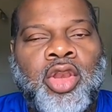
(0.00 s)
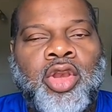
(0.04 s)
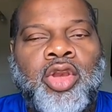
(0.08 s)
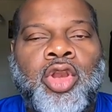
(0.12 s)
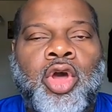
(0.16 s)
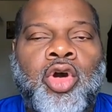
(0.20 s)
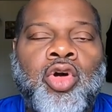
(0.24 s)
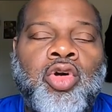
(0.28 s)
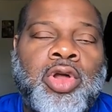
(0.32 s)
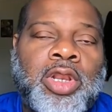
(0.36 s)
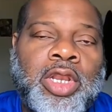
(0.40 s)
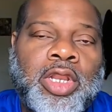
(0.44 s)

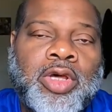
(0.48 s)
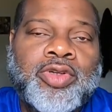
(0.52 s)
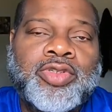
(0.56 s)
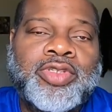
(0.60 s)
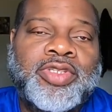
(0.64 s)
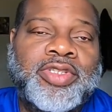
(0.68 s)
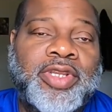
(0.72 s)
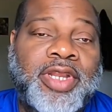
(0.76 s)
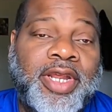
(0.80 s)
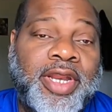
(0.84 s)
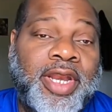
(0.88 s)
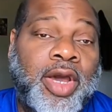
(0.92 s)
No
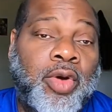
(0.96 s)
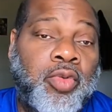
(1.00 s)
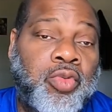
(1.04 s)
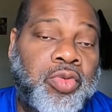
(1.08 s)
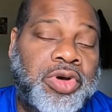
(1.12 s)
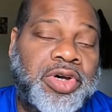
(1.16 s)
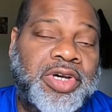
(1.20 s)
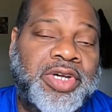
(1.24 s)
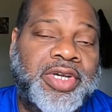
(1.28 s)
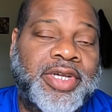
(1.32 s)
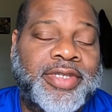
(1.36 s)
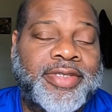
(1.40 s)
closer than I
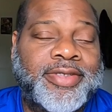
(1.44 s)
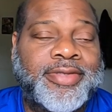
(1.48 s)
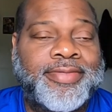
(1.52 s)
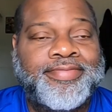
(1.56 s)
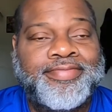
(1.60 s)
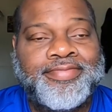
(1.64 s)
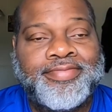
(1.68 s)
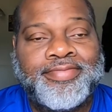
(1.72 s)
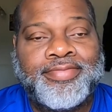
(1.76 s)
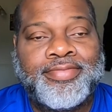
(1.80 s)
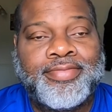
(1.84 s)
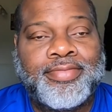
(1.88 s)
was
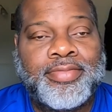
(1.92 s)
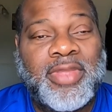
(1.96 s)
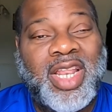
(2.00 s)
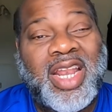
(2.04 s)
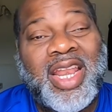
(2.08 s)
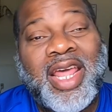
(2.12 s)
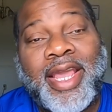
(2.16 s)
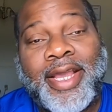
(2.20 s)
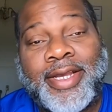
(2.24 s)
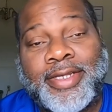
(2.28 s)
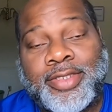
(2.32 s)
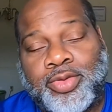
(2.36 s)

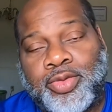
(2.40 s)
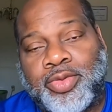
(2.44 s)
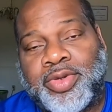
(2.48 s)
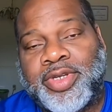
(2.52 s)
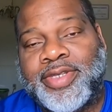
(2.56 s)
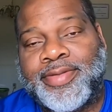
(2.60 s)
last